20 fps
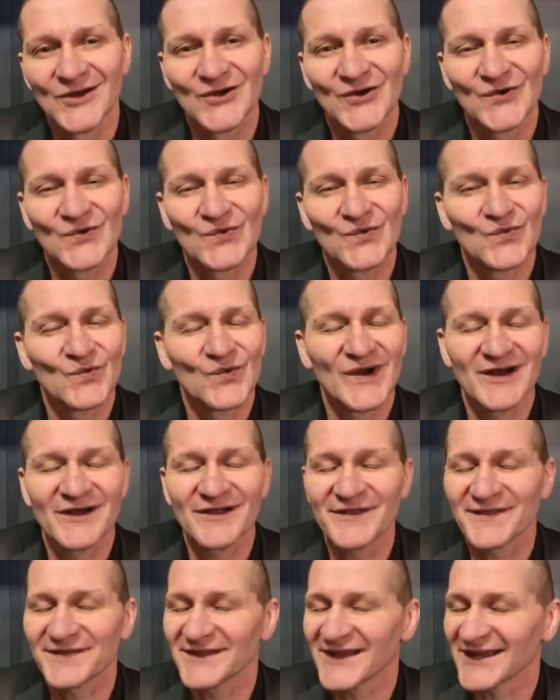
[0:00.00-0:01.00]

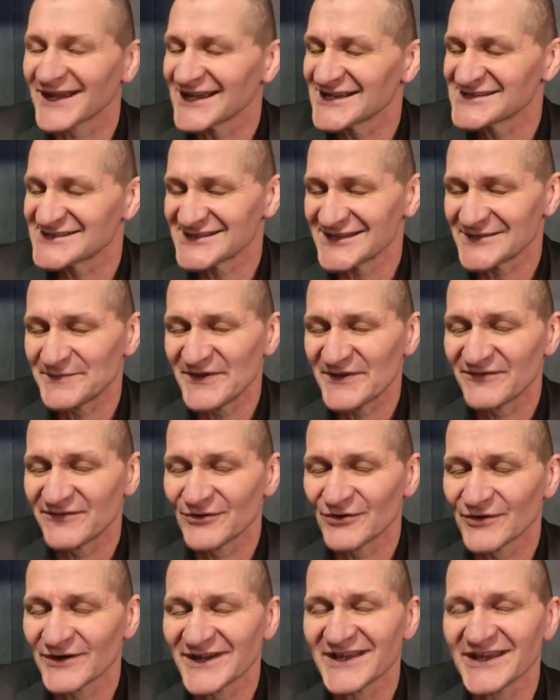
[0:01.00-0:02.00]
wealth, like I said
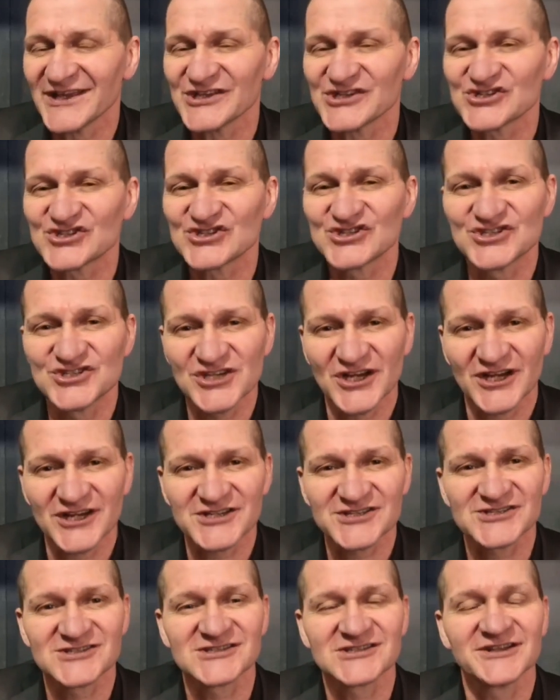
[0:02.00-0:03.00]
before, is
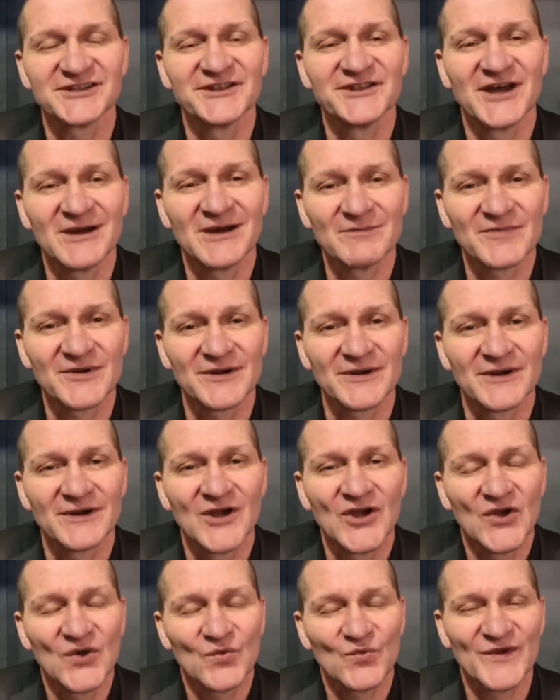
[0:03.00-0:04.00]
just a number.
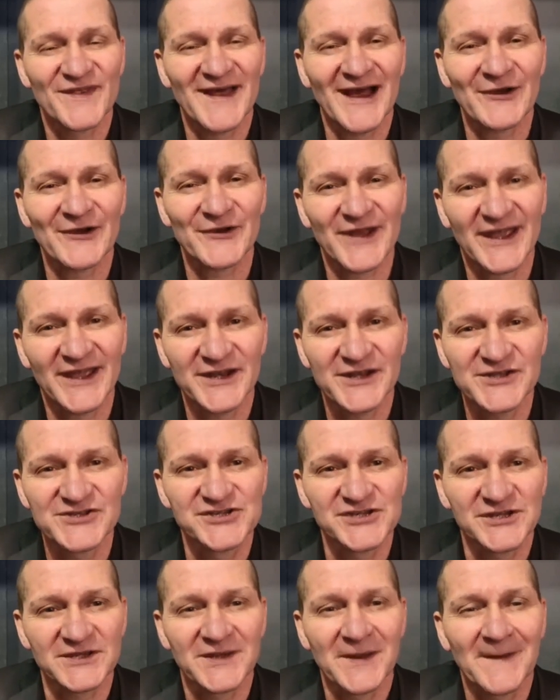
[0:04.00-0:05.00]
Without
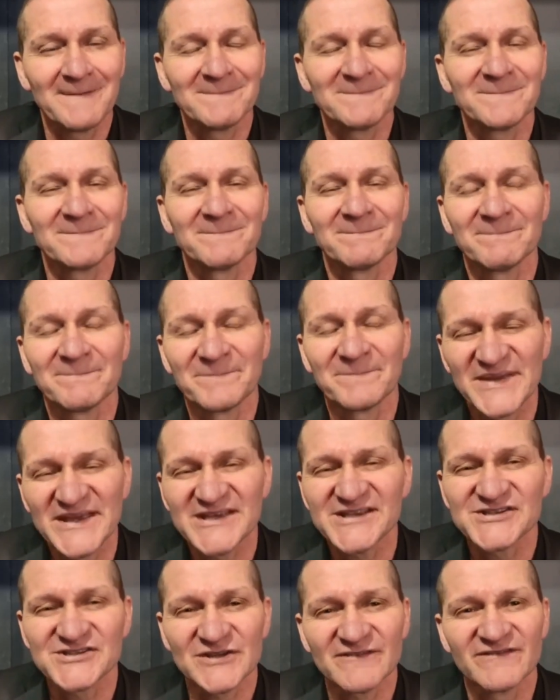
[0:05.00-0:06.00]
energy,
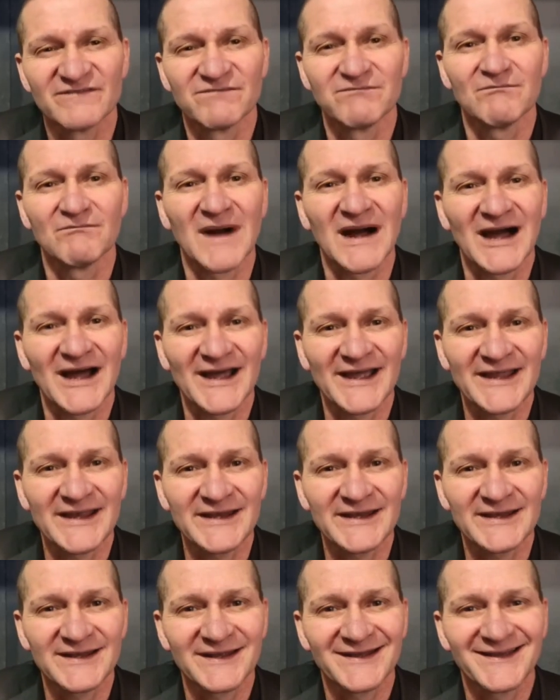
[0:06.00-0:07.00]
peace of
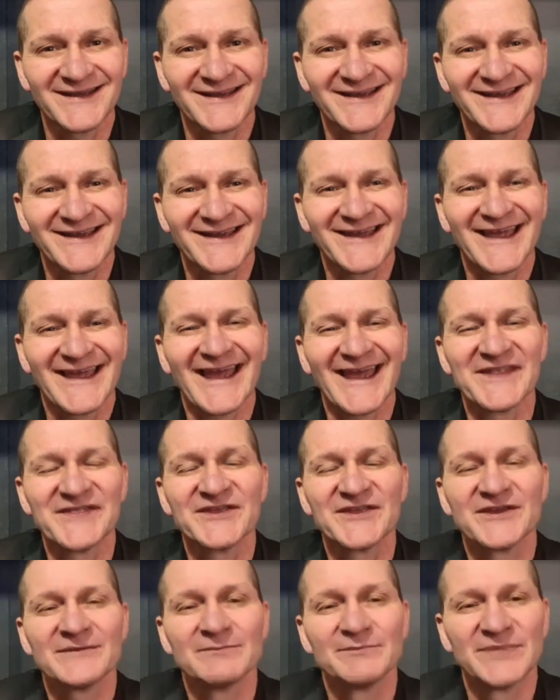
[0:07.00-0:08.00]
mind, and
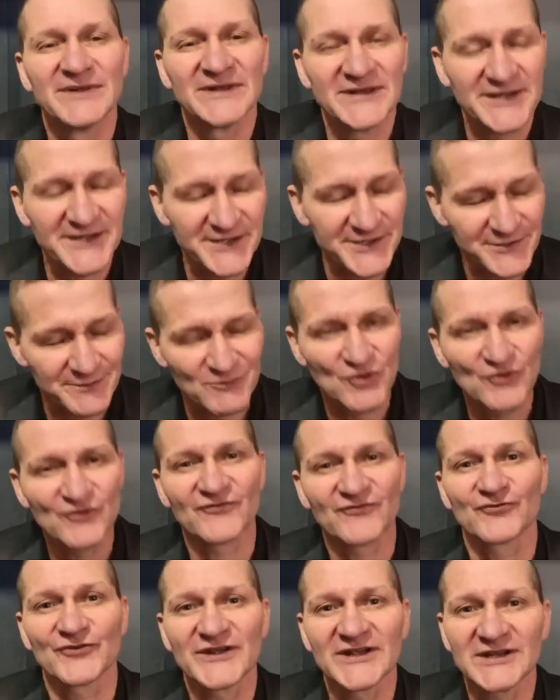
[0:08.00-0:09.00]
the ability to move
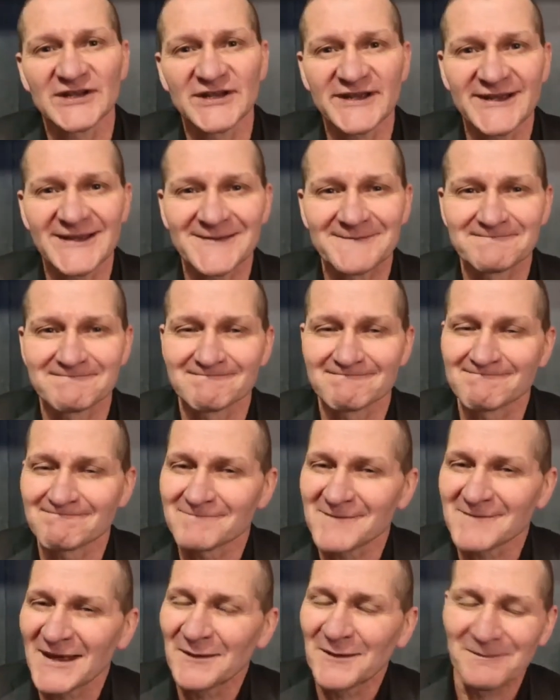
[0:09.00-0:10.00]
freely,
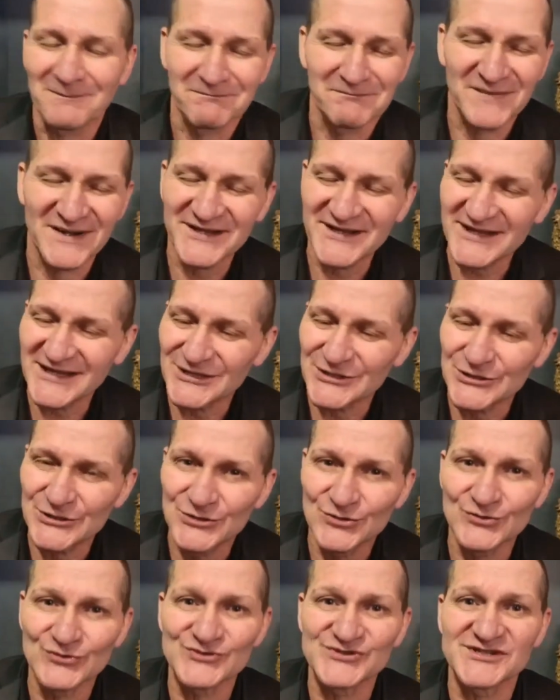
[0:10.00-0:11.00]
money
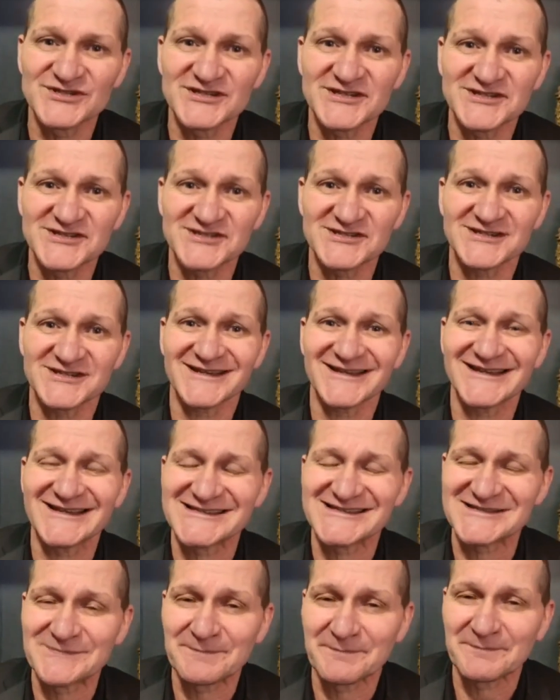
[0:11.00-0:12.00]
loses
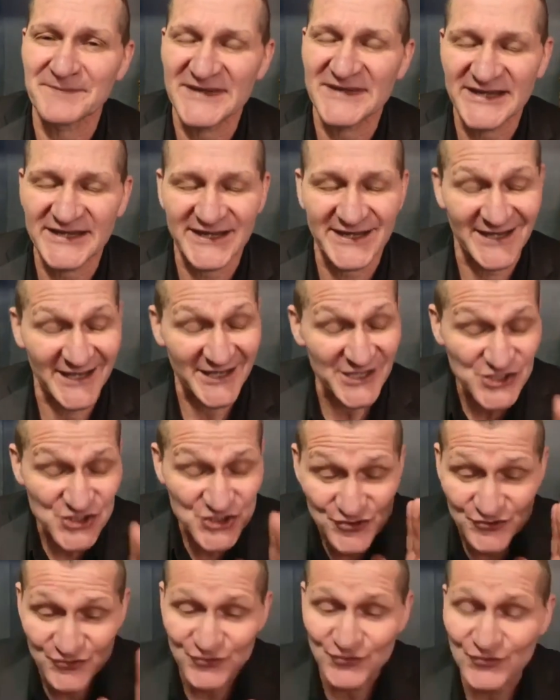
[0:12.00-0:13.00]
its meaning. It
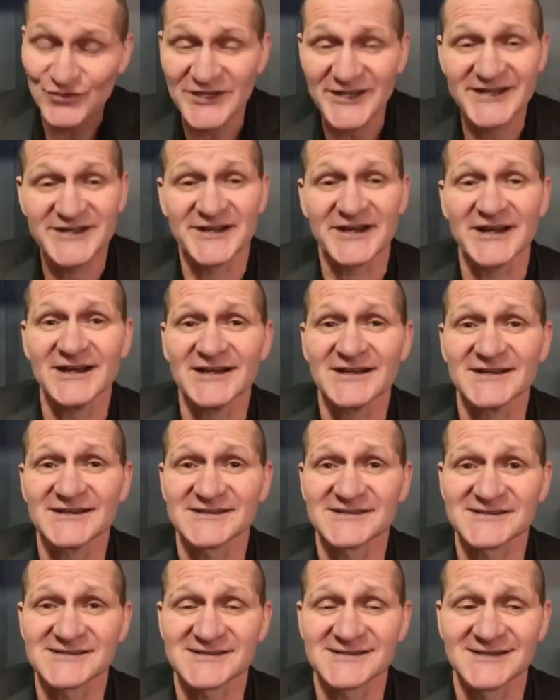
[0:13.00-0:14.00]
truly
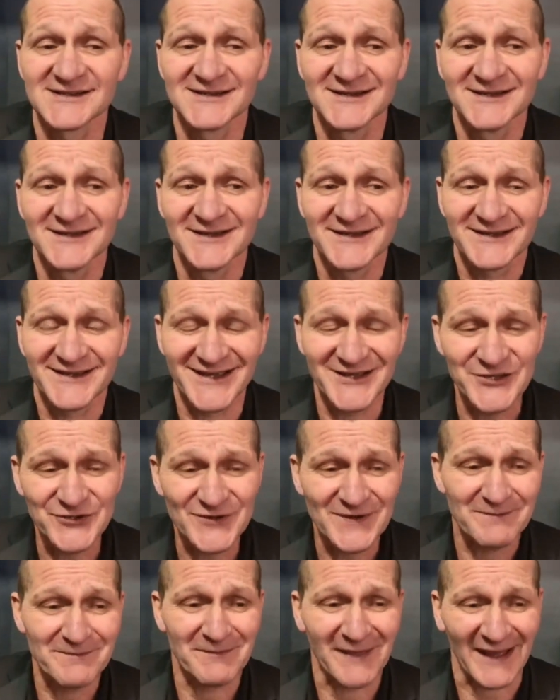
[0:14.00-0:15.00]
does. Can you
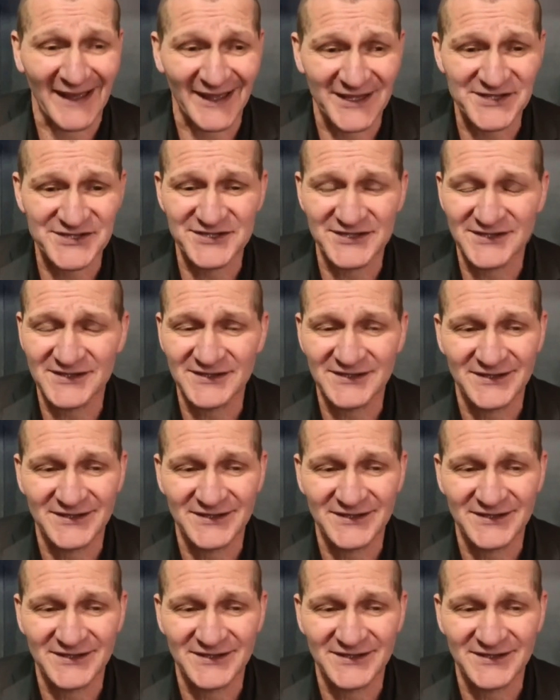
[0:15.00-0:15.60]
imagine?